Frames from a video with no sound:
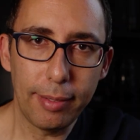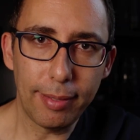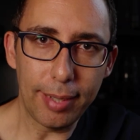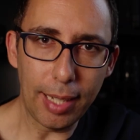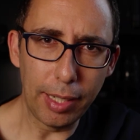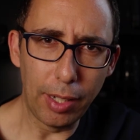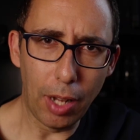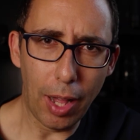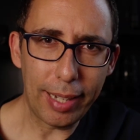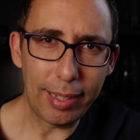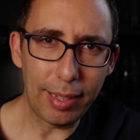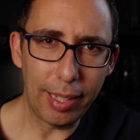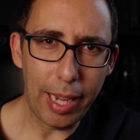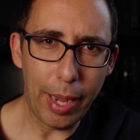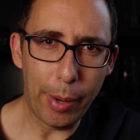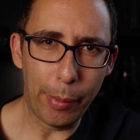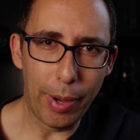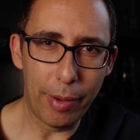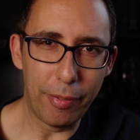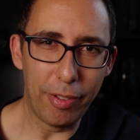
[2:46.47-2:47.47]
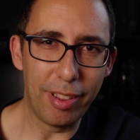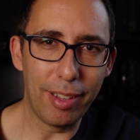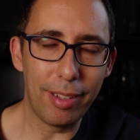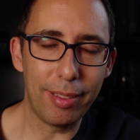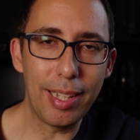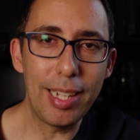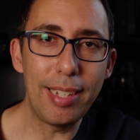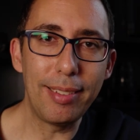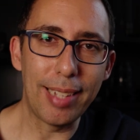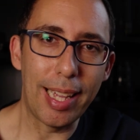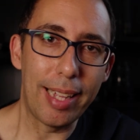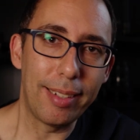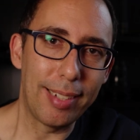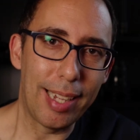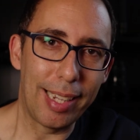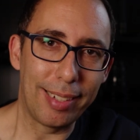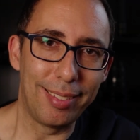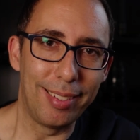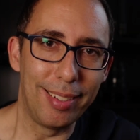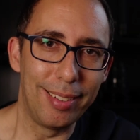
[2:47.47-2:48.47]
It's unlikely, however, that these air
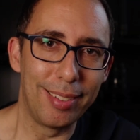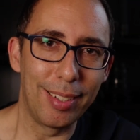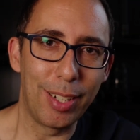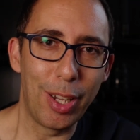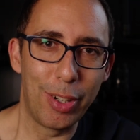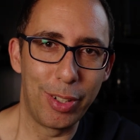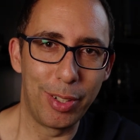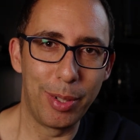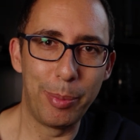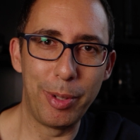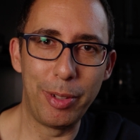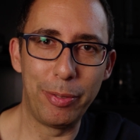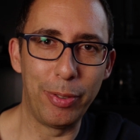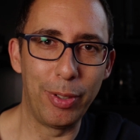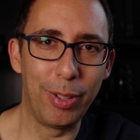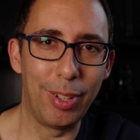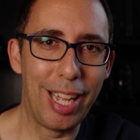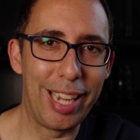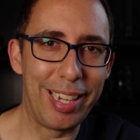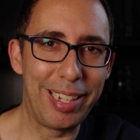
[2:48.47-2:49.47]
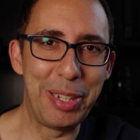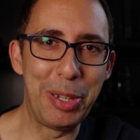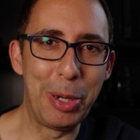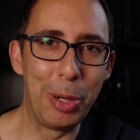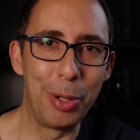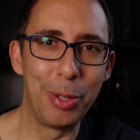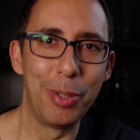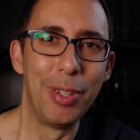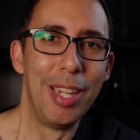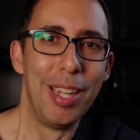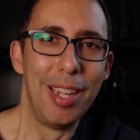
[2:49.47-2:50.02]
taxis are going to be for, like, you know,